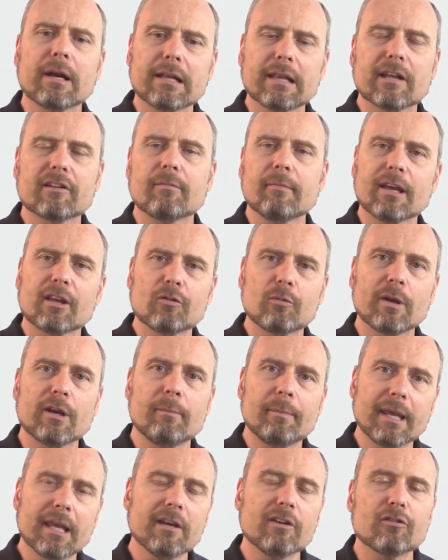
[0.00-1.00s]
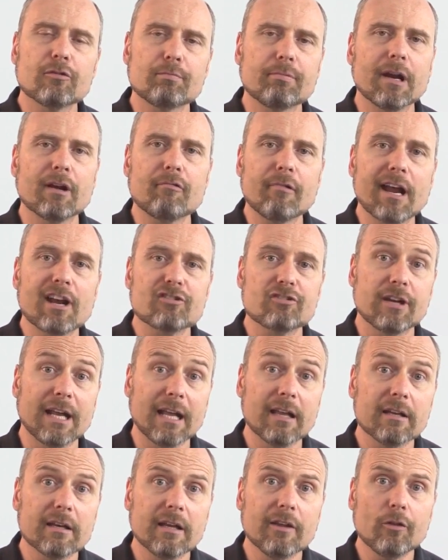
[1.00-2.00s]
I'd like to make is when you begin to spread
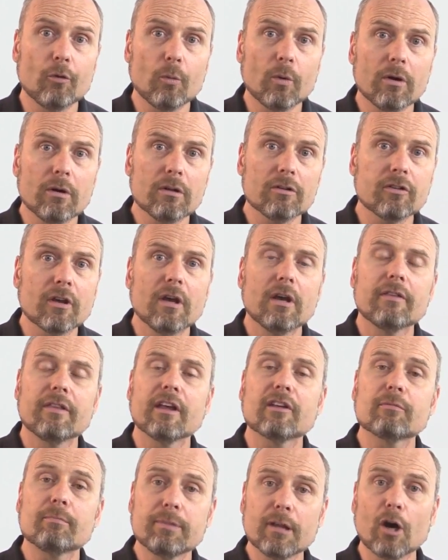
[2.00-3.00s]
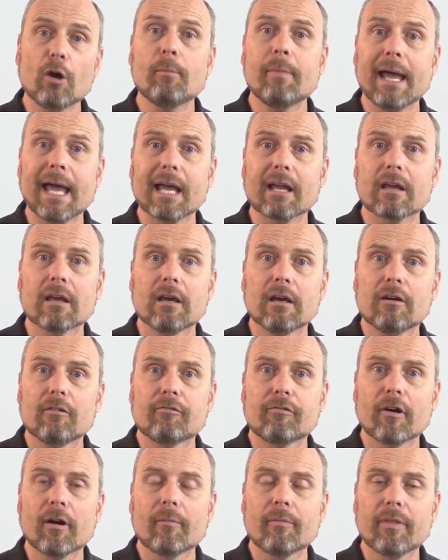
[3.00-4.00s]
rationality in the world, there's blowback
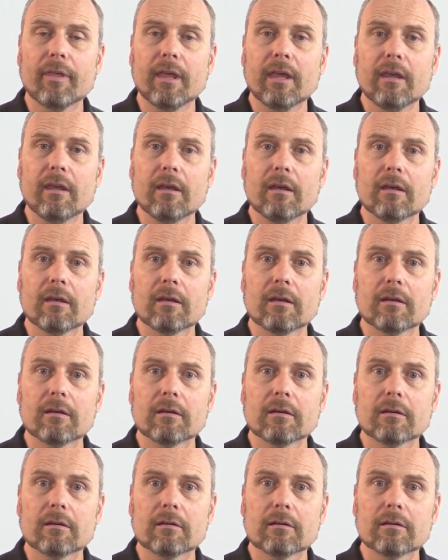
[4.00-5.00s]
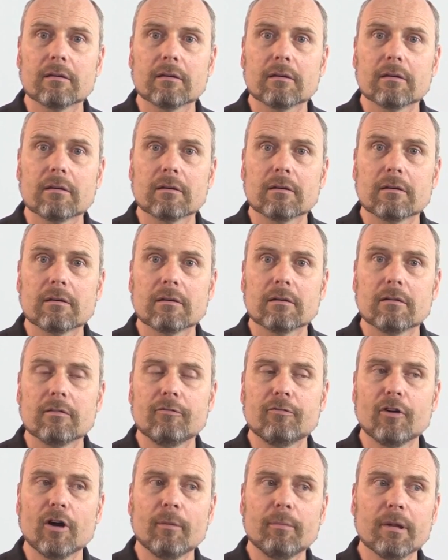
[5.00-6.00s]
from the
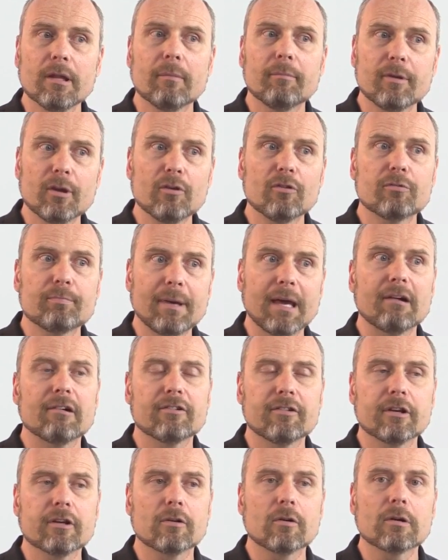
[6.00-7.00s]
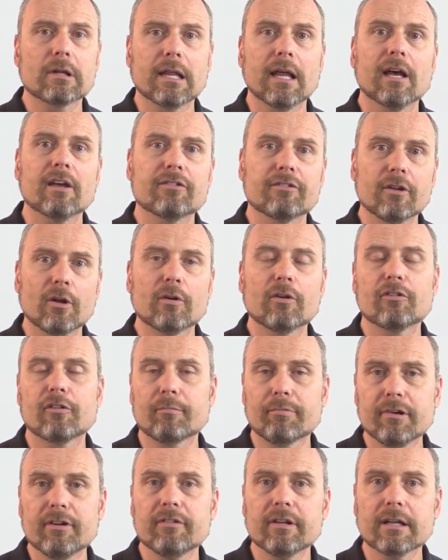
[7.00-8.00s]
verbal abuse parasitical class known as the
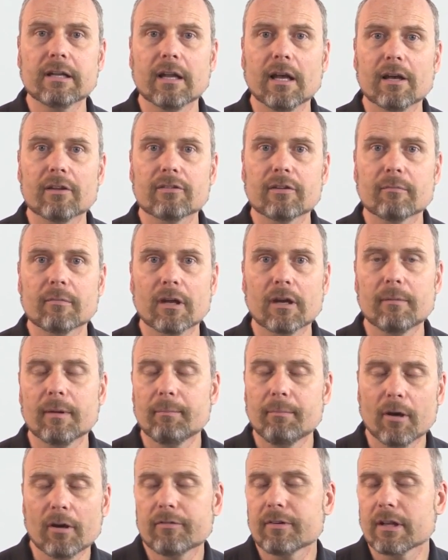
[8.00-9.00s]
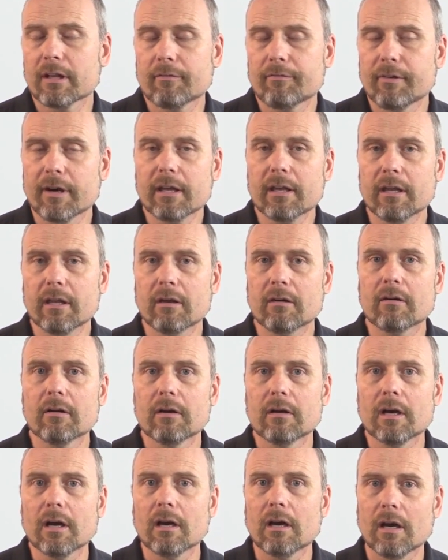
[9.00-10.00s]
priestly class. I'm going to be perfectly frank here.
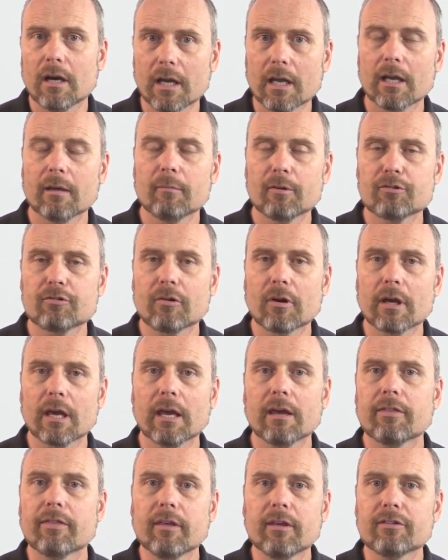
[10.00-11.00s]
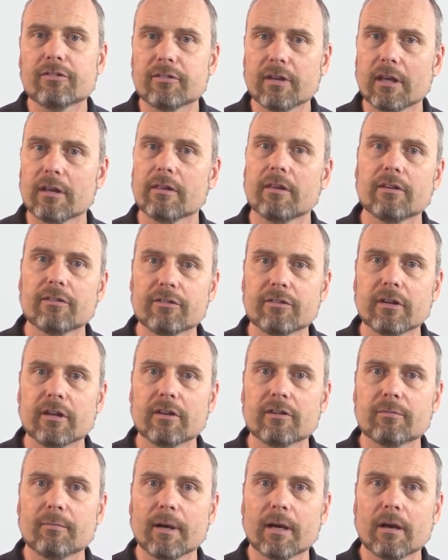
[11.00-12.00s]
I am a strong atheist, and this
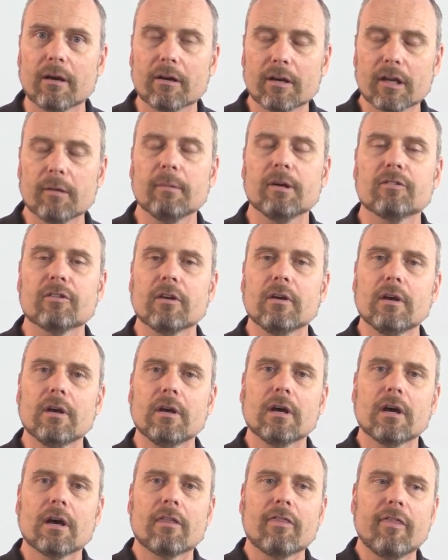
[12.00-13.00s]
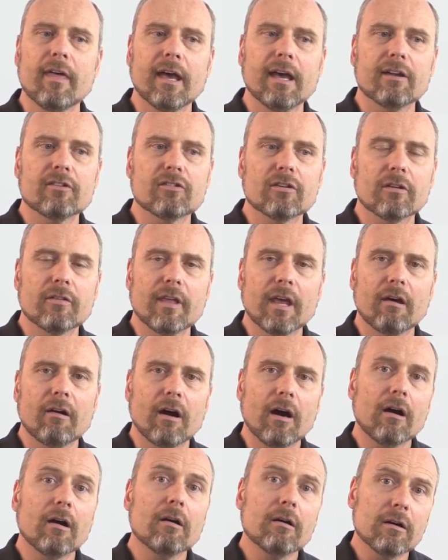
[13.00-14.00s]
is my argument, that there
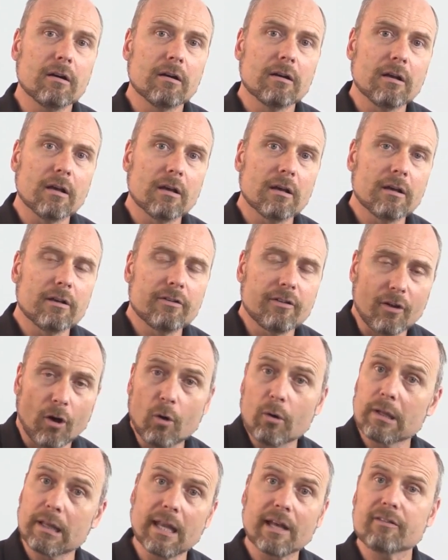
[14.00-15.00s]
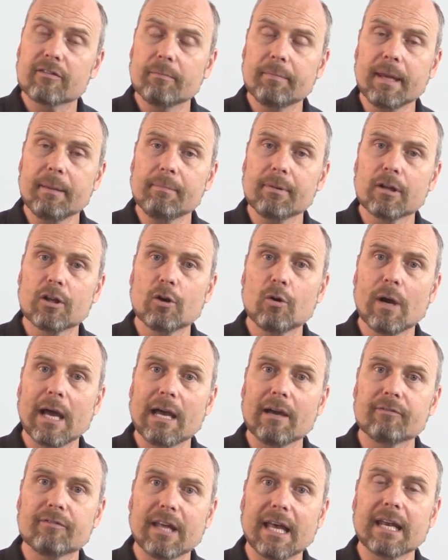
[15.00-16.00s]
are a whole class of people who
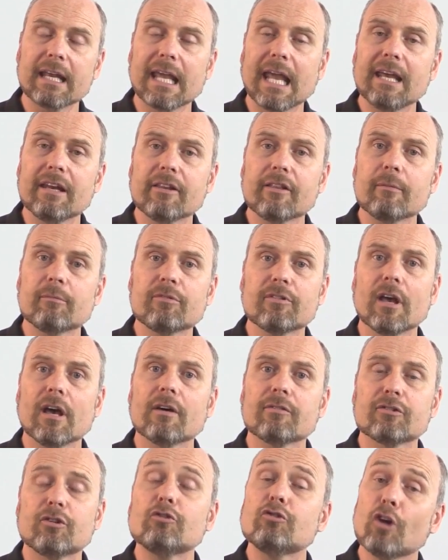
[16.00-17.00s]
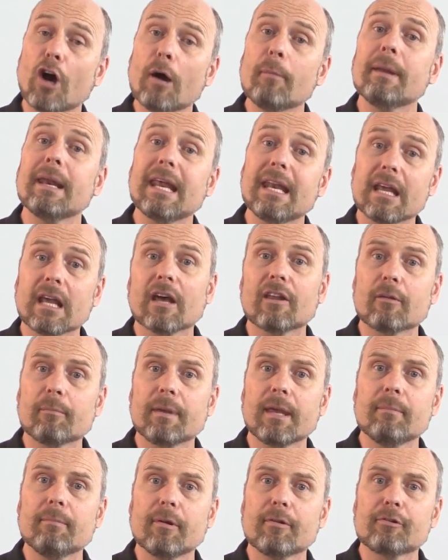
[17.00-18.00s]
have dedicated themselves to dominating other
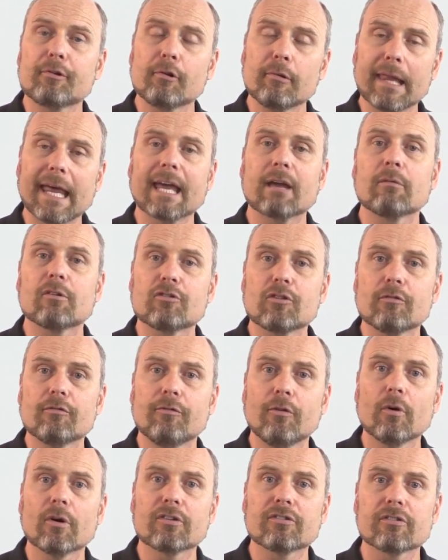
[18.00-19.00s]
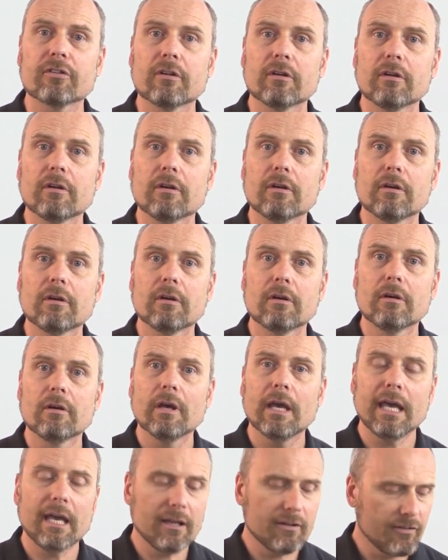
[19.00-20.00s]
people through language and force.
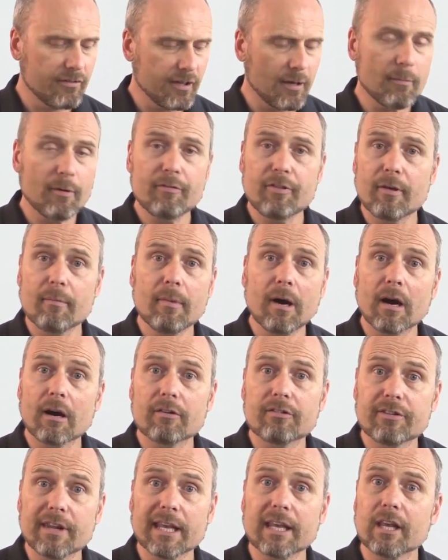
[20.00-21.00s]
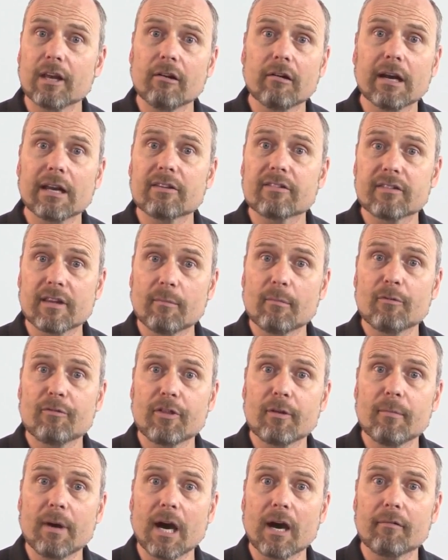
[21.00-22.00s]
And some of them are secular and some of
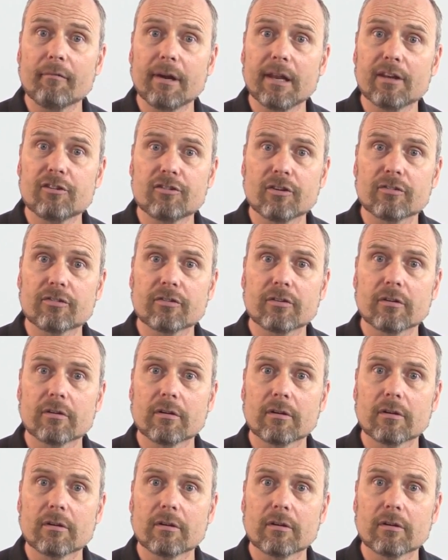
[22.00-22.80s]
them are religious.